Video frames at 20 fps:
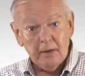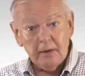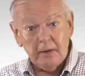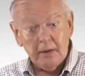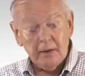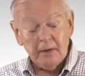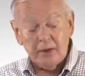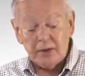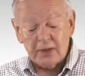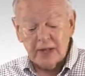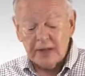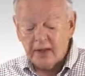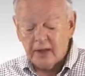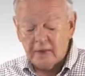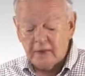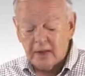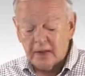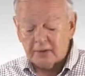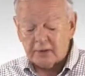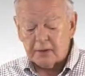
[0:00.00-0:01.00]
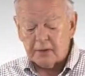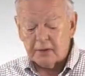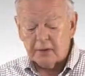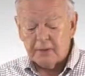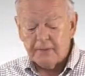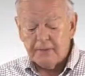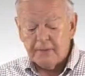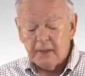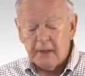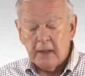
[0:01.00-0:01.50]
understand the fossils.
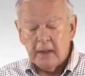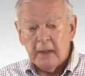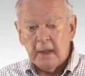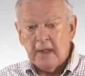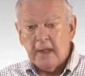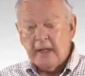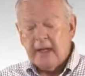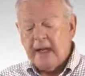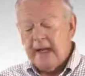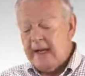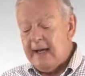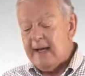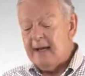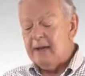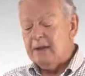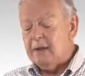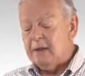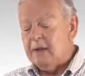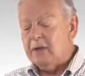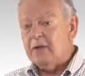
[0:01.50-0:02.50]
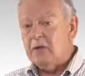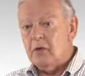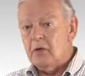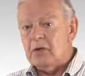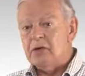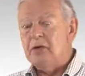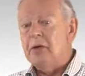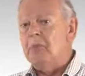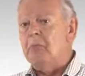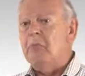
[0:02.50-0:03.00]
And of
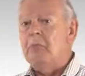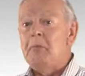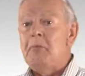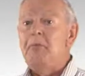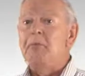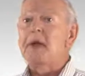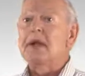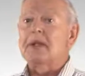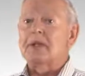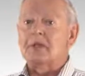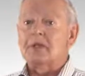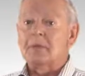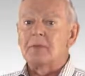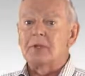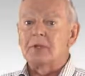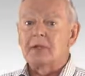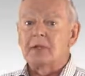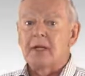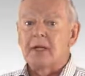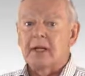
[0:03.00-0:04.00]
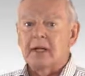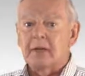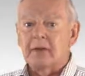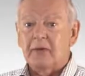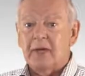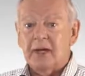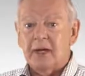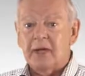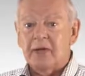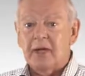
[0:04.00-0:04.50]
course, the biggest mistake at
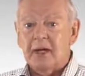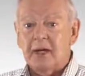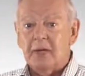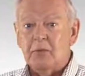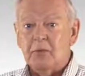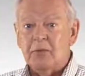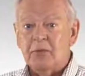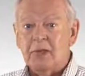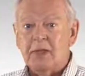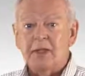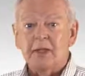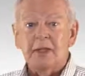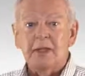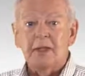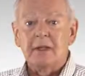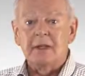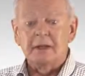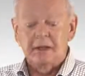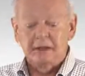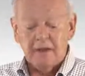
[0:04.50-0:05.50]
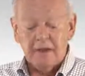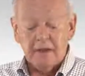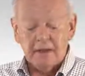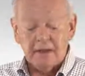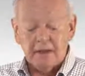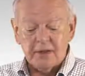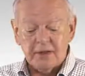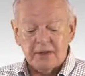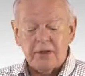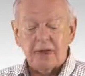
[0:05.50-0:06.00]
that time was he didn't
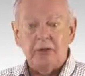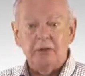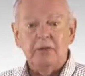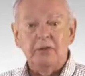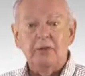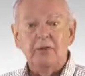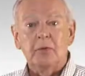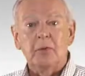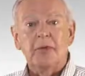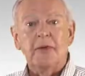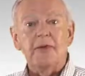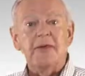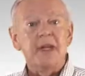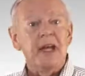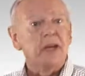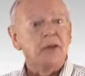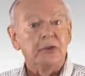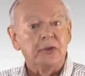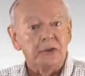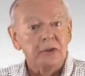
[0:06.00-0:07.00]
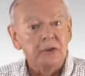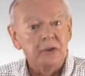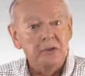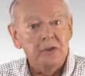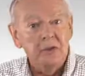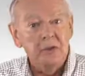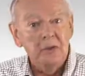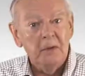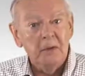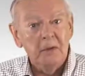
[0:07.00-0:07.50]
consult with his elders
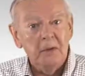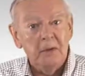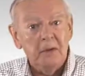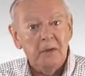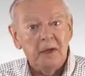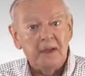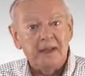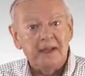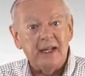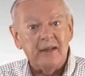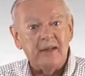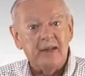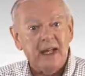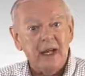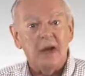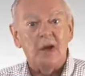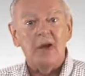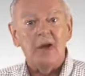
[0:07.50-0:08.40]
and get their